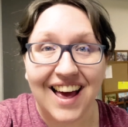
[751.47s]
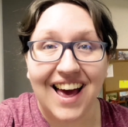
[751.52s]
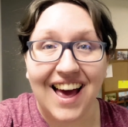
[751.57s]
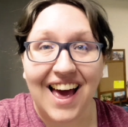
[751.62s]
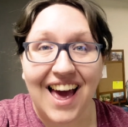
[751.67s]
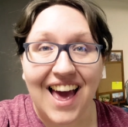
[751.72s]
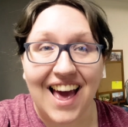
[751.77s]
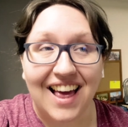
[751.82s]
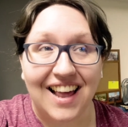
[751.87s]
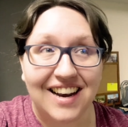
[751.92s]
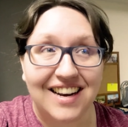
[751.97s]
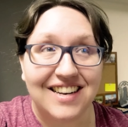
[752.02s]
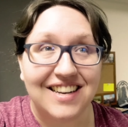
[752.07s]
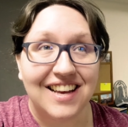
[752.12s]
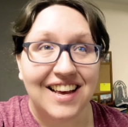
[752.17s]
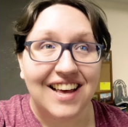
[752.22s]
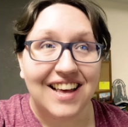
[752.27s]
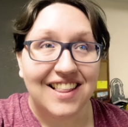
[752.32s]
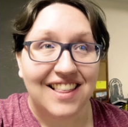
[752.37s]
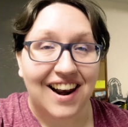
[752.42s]
and
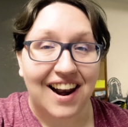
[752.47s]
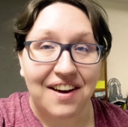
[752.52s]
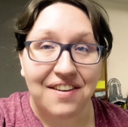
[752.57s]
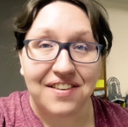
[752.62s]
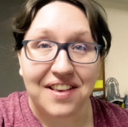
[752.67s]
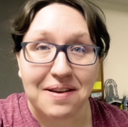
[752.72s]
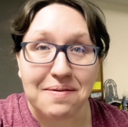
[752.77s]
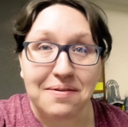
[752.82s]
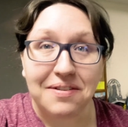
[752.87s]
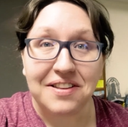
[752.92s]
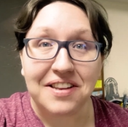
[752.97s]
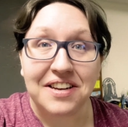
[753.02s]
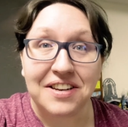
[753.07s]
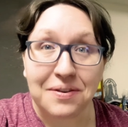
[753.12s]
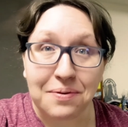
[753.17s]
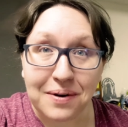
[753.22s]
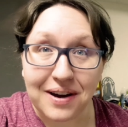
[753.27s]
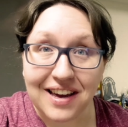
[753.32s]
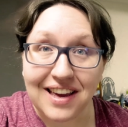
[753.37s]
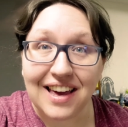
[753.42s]
that I was able to
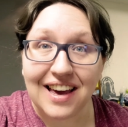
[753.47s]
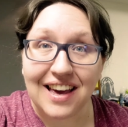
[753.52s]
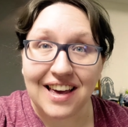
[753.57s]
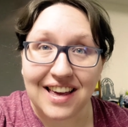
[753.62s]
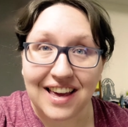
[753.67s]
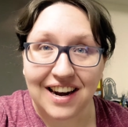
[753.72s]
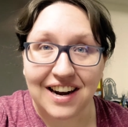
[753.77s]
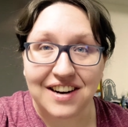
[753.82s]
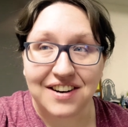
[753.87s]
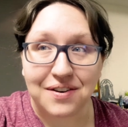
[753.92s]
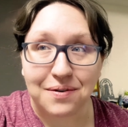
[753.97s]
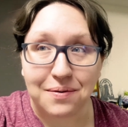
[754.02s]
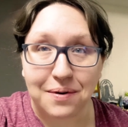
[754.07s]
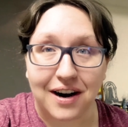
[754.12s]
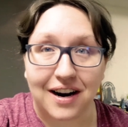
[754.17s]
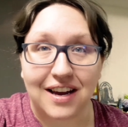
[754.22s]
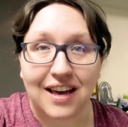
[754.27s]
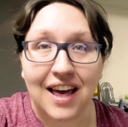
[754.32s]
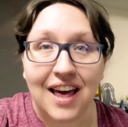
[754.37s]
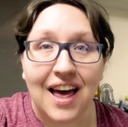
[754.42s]
tweak it and get it to
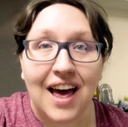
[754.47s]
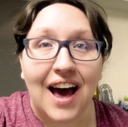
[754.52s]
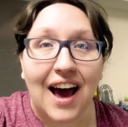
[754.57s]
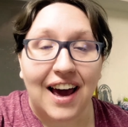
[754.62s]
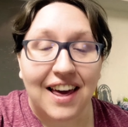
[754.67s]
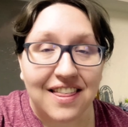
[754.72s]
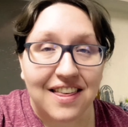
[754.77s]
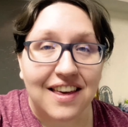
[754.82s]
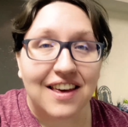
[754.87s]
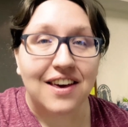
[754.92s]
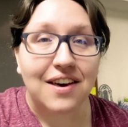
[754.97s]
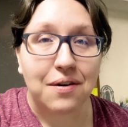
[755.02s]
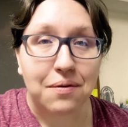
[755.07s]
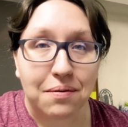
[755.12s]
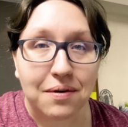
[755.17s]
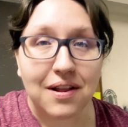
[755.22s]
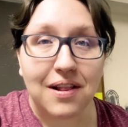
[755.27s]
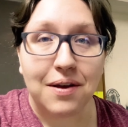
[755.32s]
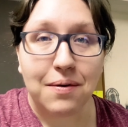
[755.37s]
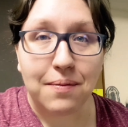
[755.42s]
work. I think
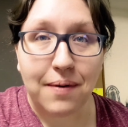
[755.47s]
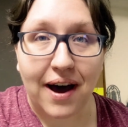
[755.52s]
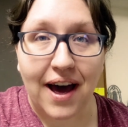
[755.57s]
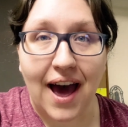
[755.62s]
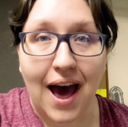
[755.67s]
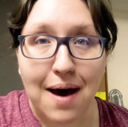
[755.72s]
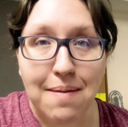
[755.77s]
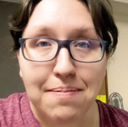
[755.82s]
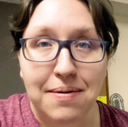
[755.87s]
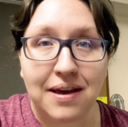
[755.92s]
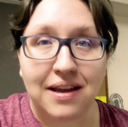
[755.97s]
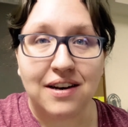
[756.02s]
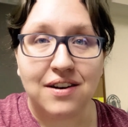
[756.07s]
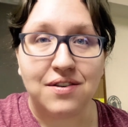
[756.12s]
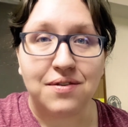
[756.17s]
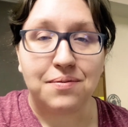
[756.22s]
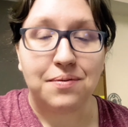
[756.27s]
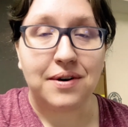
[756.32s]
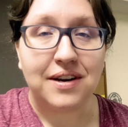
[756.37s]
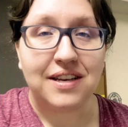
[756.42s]
really what
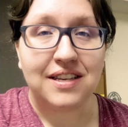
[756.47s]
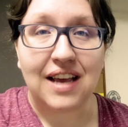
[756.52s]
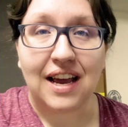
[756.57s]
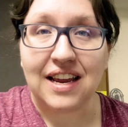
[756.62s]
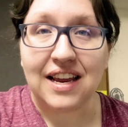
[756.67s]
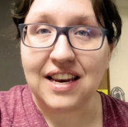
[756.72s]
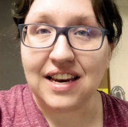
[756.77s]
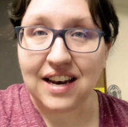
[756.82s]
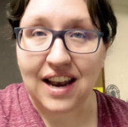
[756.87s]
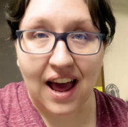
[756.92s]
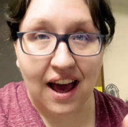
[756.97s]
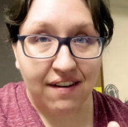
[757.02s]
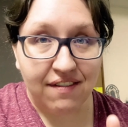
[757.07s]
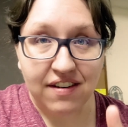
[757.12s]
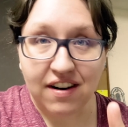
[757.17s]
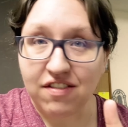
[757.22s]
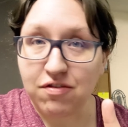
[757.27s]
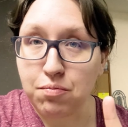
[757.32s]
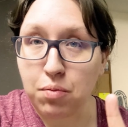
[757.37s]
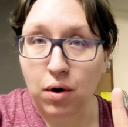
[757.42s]
happened was I didn't have
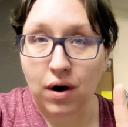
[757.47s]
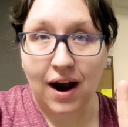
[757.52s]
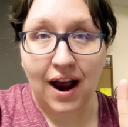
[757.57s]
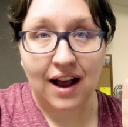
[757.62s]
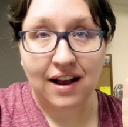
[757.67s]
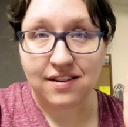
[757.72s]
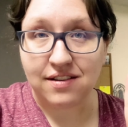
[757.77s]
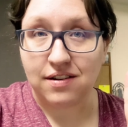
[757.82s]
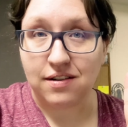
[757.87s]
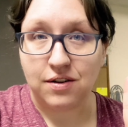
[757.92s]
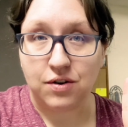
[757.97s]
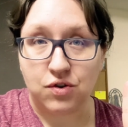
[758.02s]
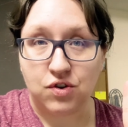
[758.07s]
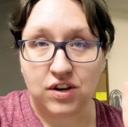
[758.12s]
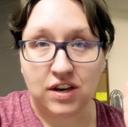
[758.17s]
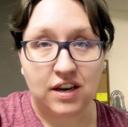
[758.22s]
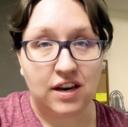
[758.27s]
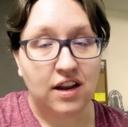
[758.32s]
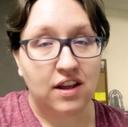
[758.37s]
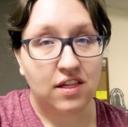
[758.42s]
enough borax
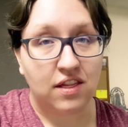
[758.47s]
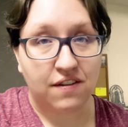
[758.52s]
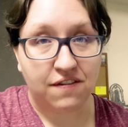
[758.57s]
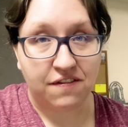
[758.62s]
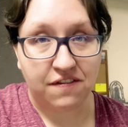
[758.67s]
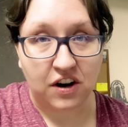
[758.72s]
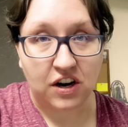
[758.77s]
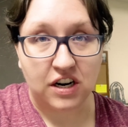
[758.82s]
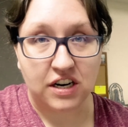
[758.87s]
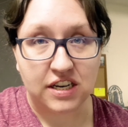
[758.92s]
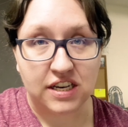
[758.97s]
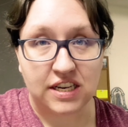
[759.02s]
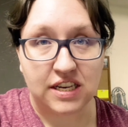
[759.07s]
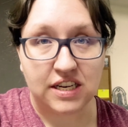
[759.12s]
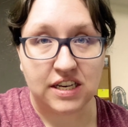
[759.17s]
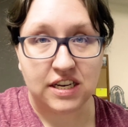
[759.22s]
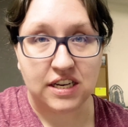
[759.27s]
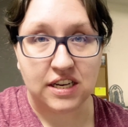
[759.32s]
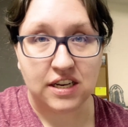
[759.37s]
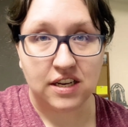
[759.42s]
solution in the
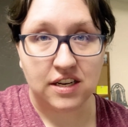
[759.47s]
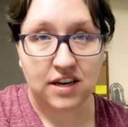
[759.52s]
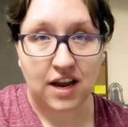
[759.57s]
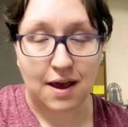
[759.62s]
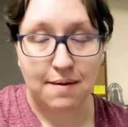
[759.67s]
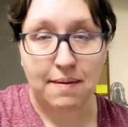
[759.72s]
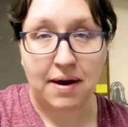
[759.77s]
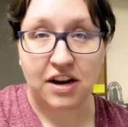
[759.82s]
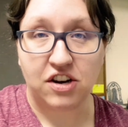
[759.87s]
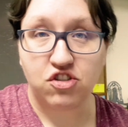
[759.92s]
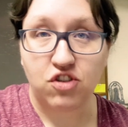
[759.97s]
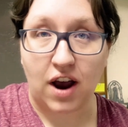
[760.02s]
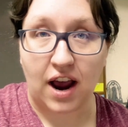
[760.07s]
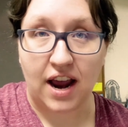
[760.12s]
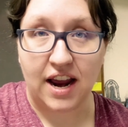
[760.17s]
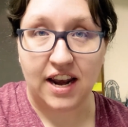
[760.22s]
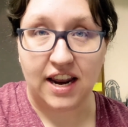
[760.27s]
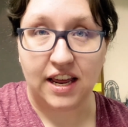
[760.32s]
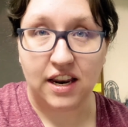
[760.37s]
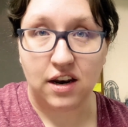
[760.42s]
first time I
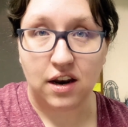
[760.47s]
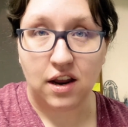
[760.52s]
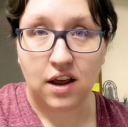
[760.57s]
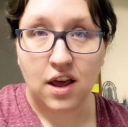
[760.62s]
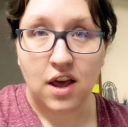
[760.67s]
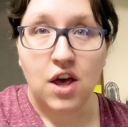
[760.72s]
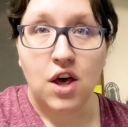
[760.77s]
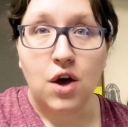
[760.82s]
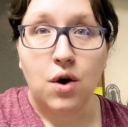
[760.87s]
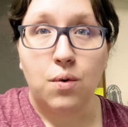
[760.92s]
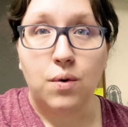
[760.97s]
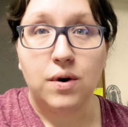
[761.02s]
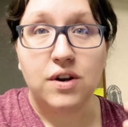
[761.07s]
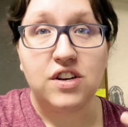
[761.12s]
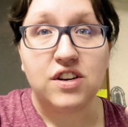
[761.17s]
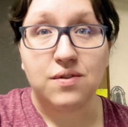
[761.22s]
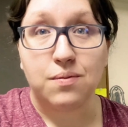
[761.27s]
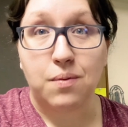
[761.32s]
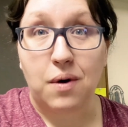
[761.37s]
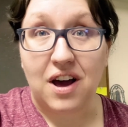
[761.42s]
tried it,
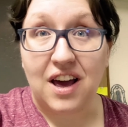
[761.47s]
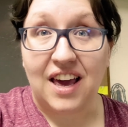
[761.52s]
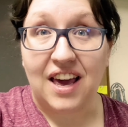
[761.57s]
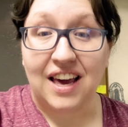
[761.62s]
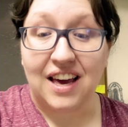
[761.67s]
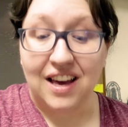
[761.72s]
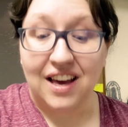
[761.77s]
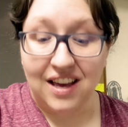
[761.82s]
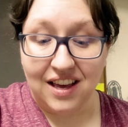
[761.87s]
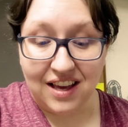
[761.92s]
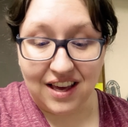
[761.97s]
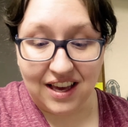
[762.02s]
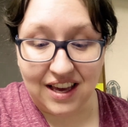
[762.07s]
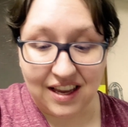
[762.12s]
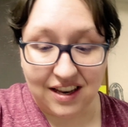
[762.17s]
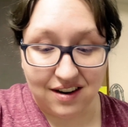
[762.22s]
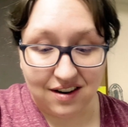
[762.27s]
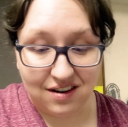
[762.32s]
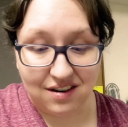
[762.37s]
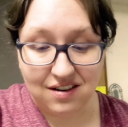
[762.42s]
which is why
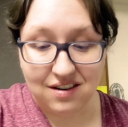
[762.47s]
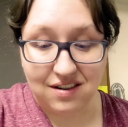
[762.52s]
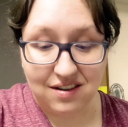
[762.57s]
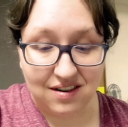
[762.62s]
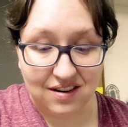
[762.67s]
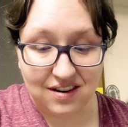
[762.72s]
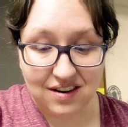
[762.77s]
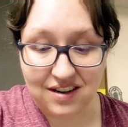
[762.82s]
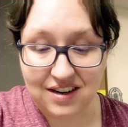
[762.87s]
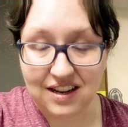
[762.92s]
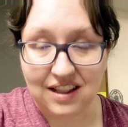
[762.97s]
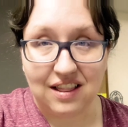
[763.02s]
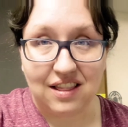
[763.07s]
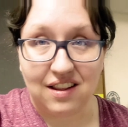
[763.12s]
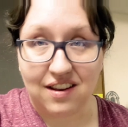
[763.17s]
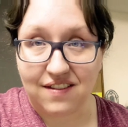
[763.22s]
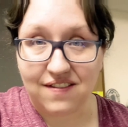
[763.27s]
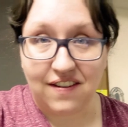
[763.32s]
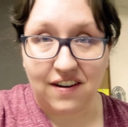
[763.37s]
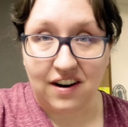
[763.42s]
it didn't
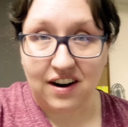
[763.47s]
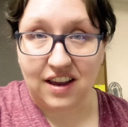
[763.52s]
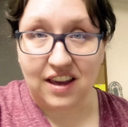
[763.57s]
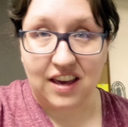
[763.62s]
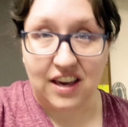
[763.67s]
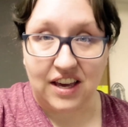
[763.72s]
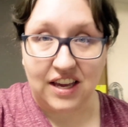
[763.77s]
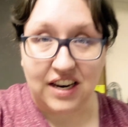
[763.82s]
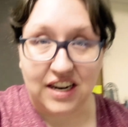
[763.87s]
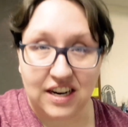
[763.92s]
look very good.